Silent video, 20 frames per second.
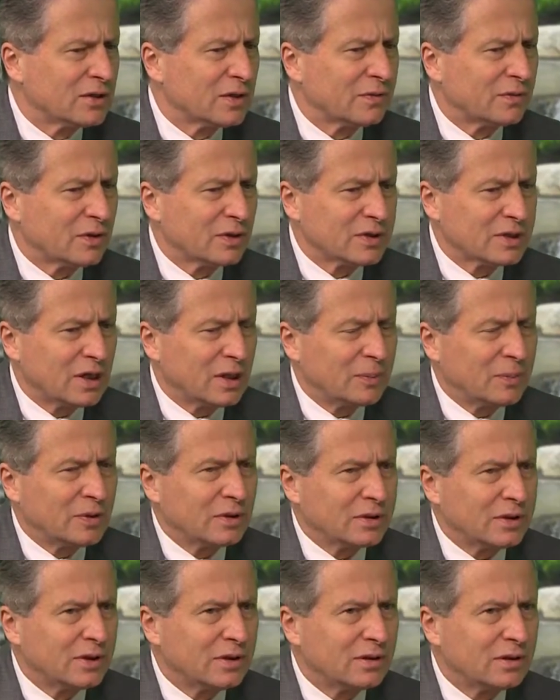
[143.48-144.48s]
So for
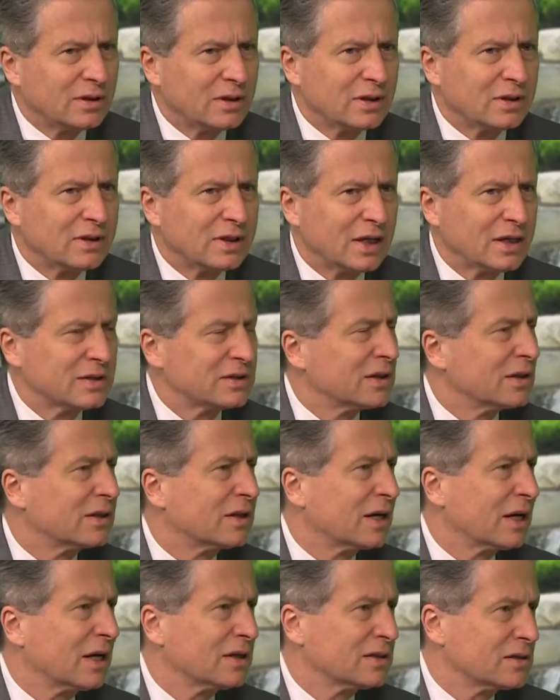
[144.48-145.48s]
example, in
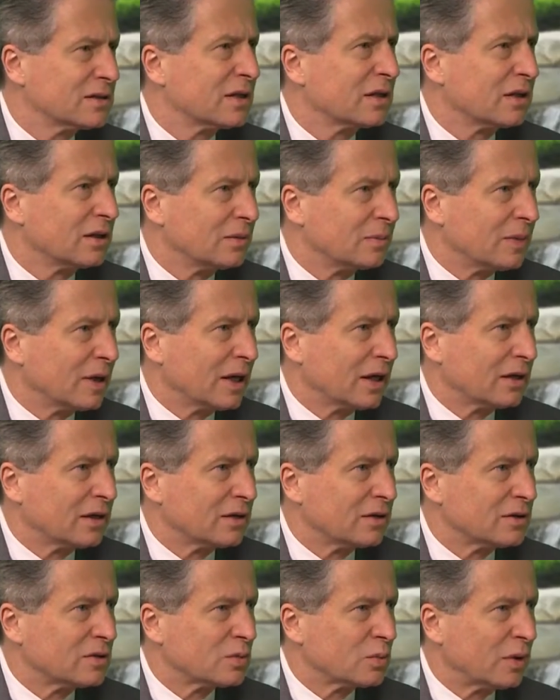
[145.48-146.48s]
contested custody
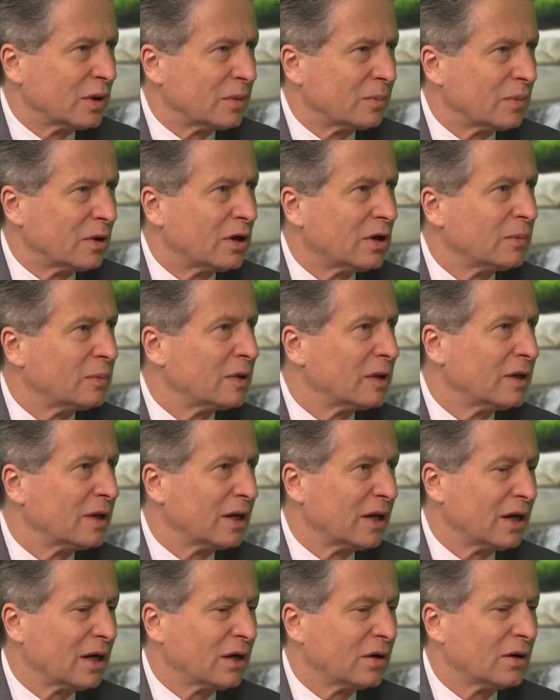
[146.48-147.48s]
matters, when mom and
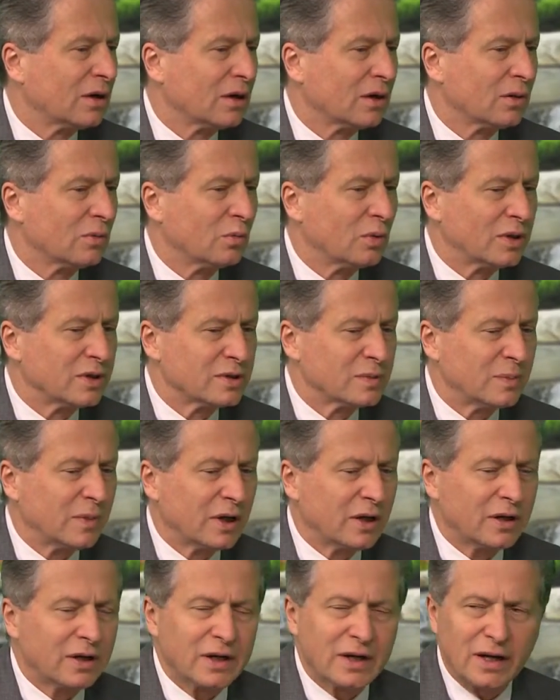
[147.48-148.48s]
dad are once
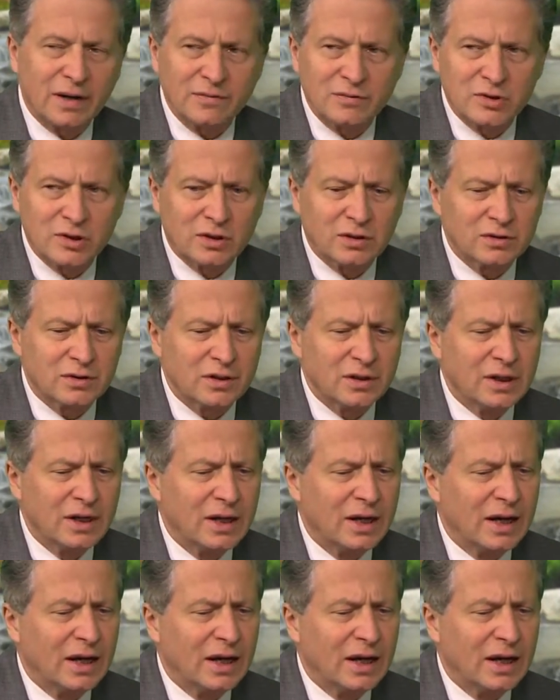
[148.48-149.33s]
married, have children,